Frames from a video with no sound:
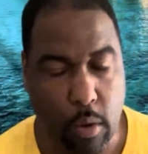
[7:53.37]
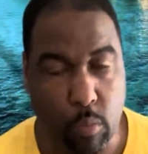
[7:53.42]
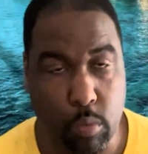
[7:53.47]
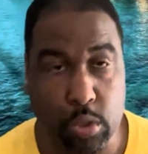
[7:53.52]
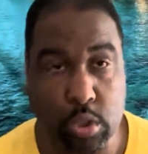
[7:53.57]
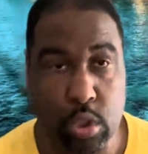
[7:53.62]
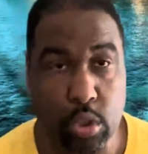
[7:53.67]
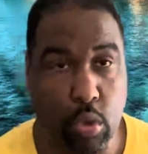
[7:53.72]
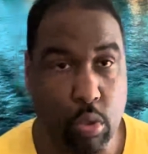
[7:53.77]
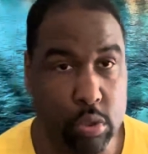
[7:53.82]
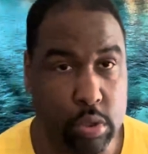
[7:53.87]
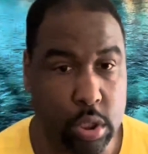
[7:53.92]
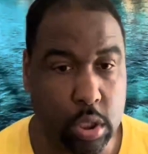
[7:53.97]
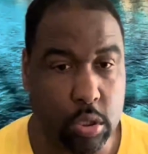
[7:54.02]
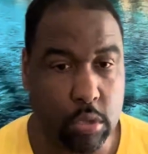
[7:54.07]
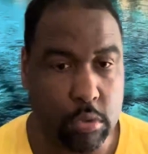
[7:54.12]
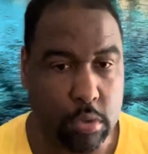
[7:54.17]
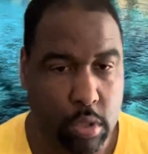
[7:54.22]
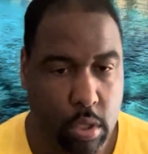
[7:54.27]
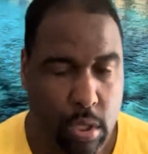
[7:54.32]
What you gonna
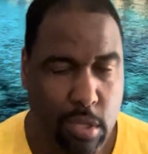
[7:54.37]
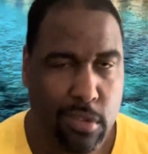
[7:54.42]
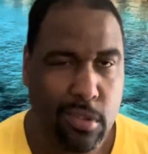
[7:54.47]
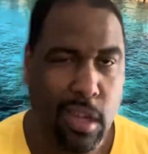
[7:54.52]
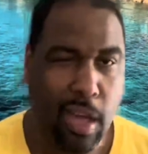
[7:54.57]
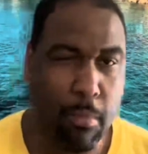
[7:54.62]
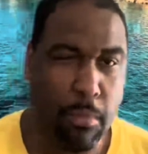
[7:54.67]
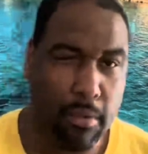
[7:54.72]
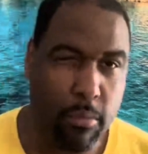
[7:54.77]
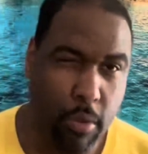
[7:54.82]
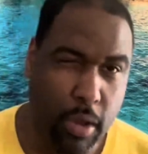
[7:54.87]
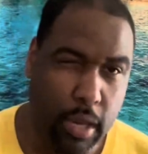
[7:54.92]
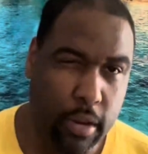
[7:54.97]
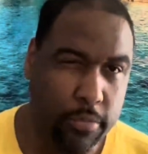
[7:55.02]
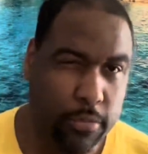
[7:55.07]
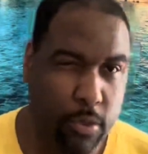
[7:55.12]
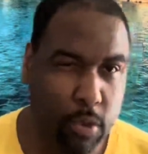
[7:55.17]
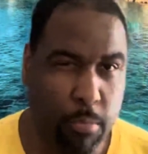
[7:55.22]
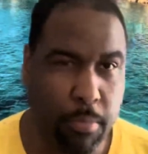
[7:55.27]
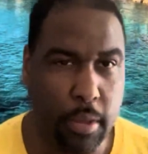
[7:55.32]
do? I'm gonna wait a
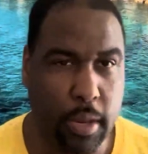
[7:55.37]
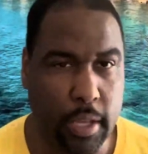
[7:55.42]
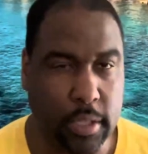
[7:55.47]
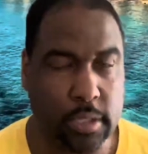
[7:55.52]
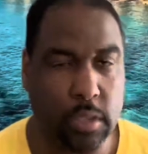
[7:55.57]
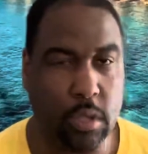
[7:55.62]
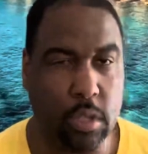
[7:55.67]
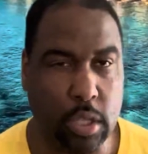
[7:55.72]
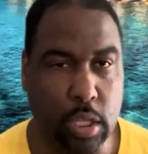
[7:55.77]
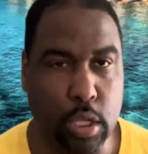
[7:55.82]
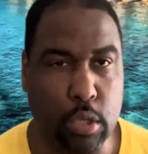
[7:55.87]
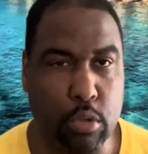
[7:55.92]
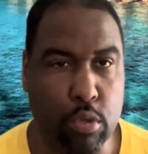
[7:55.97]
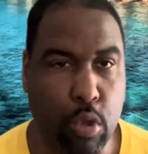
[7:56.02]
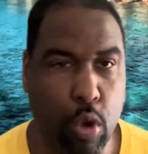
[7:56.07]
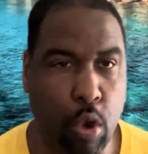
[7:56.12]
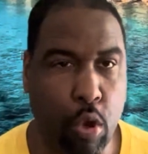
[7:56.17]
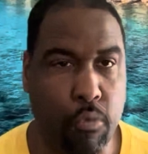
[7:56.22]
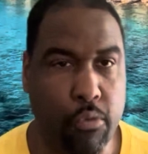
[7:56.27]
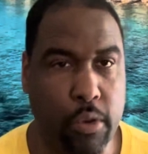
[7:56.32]
few minutes and,
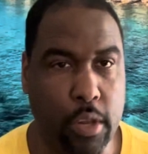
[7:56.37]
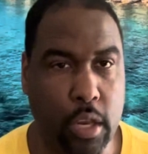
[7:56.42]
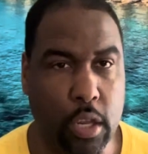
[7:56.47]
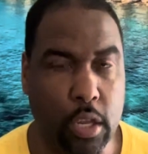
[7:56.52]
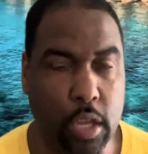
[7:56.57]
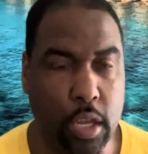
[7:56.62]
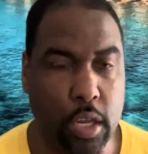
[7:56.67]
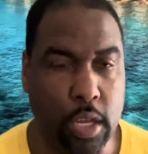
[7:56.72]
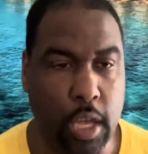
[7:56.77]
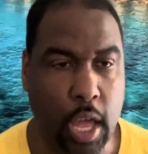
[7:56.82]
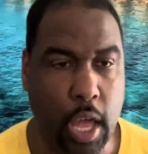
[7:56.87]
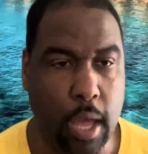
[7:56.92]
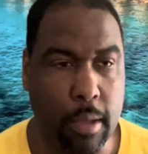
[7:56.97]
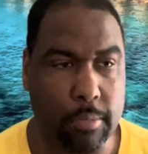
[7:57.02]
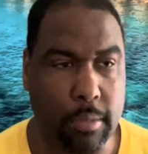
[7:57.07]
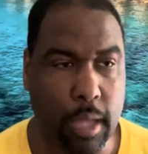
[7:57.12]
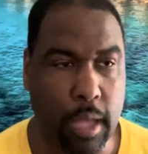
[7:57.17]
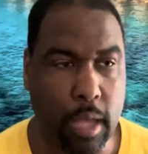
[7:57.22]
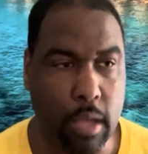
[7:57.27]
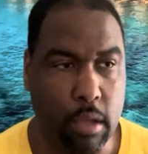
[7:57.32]
hopefully it'll calm
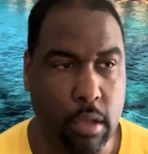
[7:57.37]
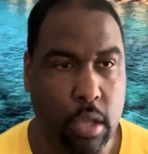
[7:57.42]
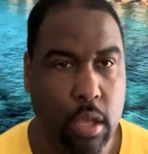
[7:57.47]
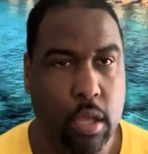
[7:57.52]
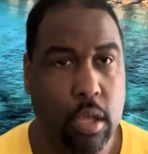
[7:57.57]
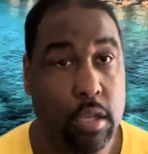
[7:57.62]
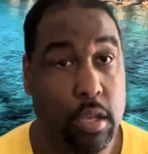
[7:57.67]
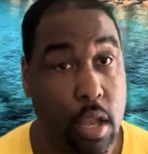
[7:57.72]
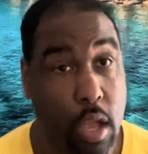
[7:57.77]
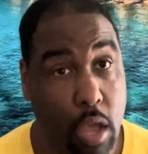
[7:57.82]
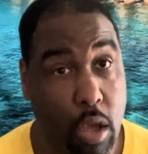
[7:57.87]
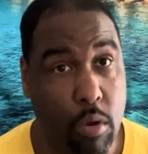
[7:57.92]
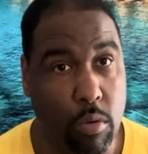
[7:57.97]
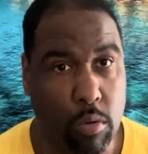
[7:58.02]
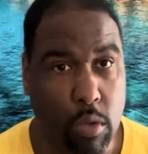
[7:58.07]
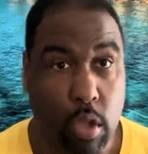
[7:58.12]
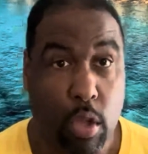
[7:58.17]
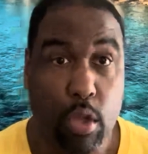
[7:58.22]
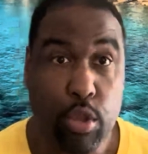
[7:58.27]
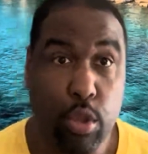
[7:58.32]
down. No,
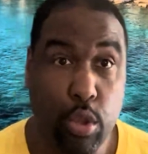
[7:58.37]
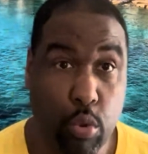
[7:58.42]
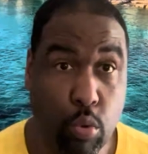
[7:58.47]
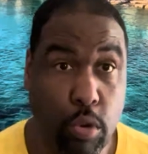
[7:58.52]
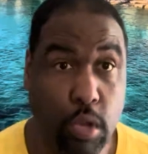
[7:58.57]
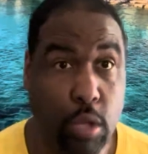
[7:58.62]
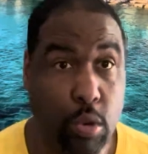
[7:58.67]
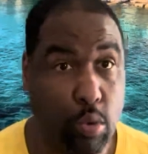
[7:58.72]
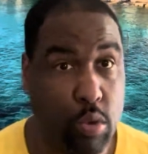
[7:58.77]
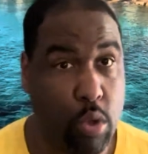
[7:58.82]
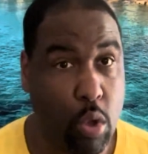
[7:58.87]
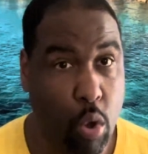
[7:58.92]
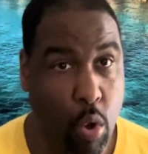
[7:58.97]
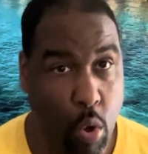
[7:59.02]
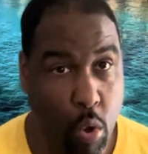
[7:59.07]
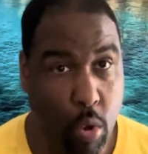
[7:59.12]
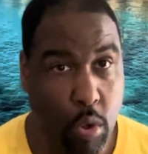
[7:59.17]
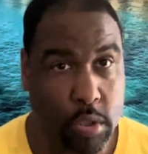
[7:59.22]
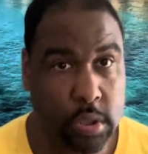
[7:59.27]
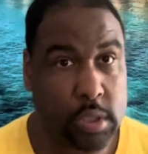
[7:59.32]
you're gonna get on your
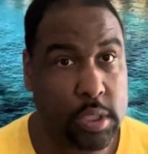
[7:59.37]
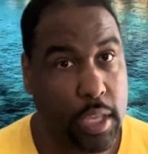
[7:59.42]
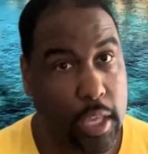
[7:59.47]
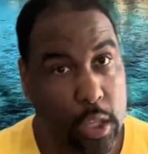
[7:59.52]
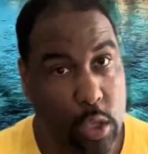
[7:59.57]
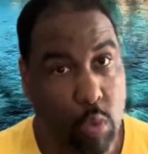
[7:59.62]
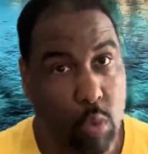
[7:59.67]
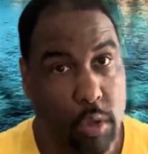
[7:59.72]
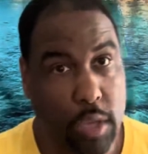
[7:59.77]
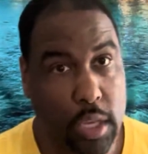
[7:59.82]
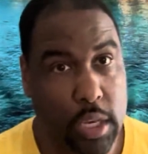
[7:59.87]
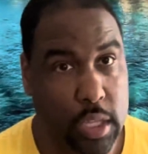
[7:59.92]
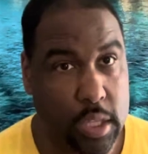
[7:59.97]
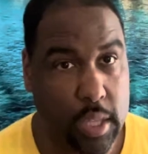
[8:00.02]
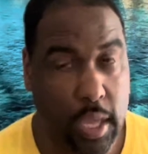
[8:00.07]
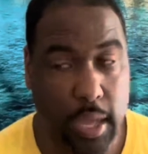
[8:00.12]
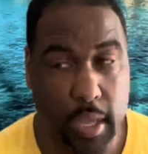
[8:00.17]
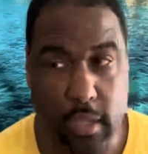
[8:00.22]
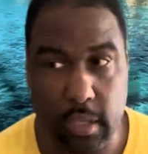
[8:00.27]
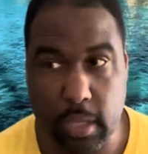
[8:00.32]
horse and you're gonna get it
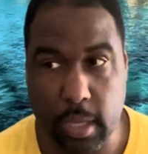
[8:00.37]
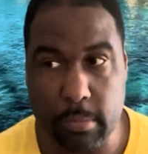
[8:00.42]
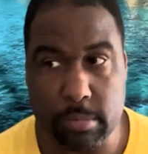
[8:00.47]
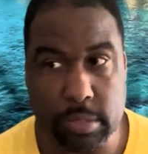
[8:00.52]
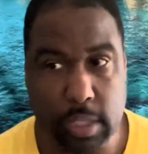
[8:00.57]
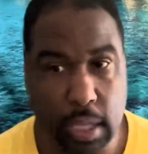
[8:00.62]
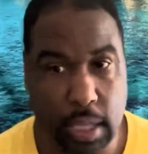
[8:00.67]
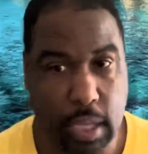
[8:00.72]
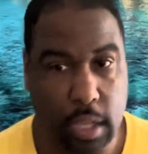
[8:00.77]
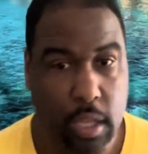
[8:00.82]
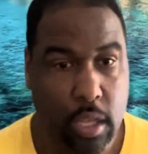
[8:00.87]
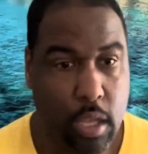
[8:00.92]
done. You know what I'm saying?